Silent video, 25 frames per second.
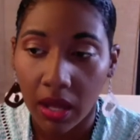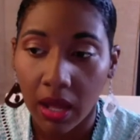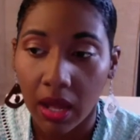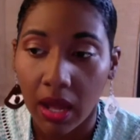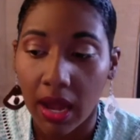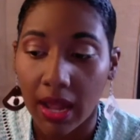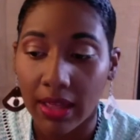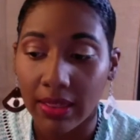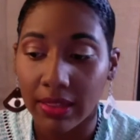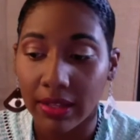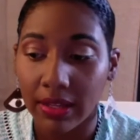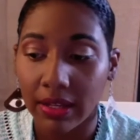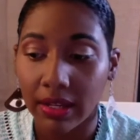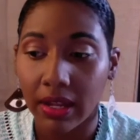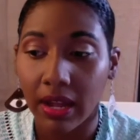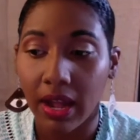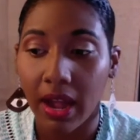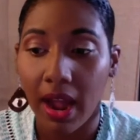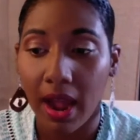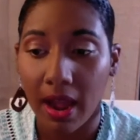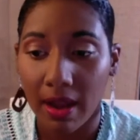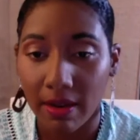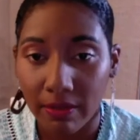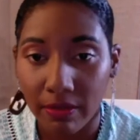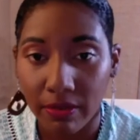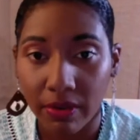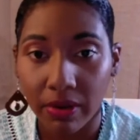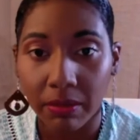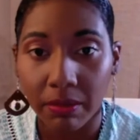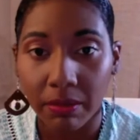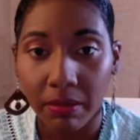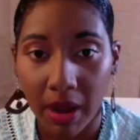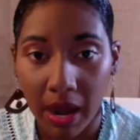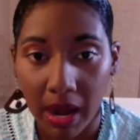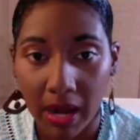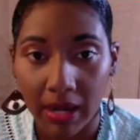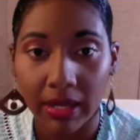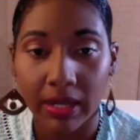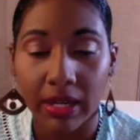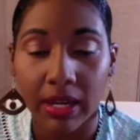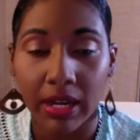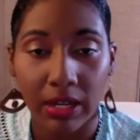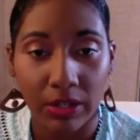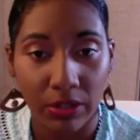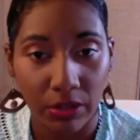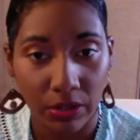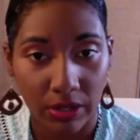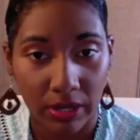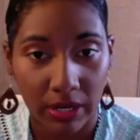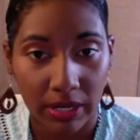I think everybody in the
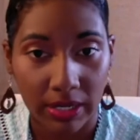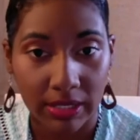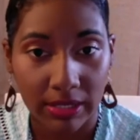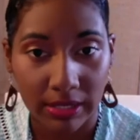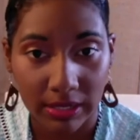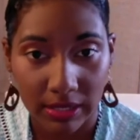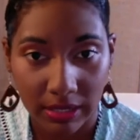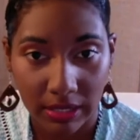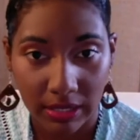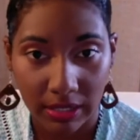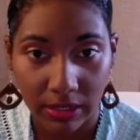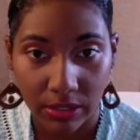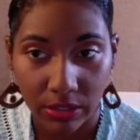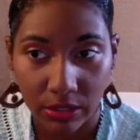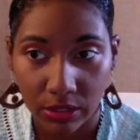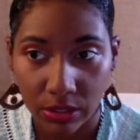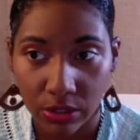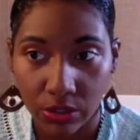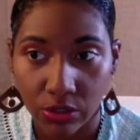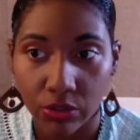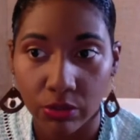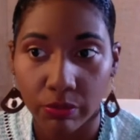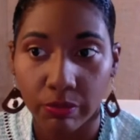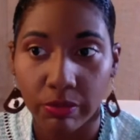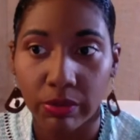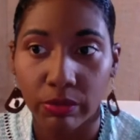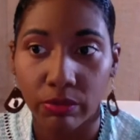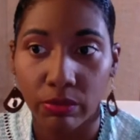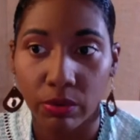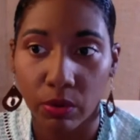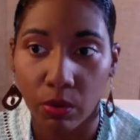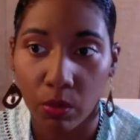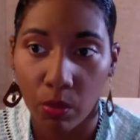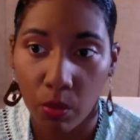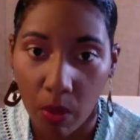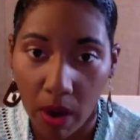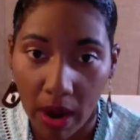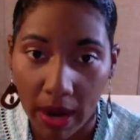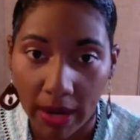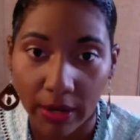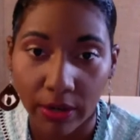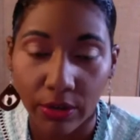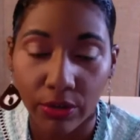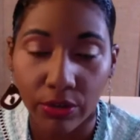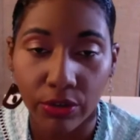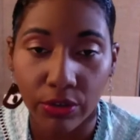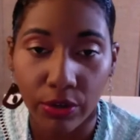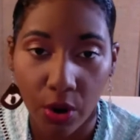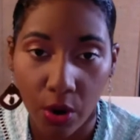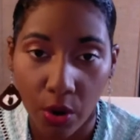United States should be required
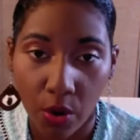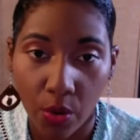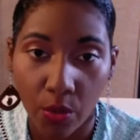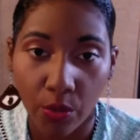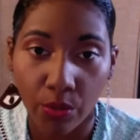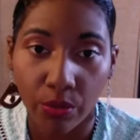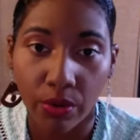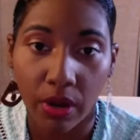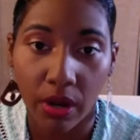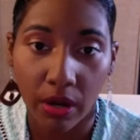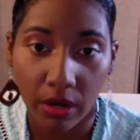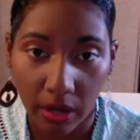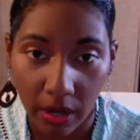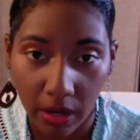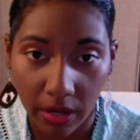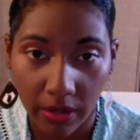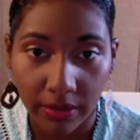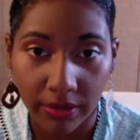to own a gun.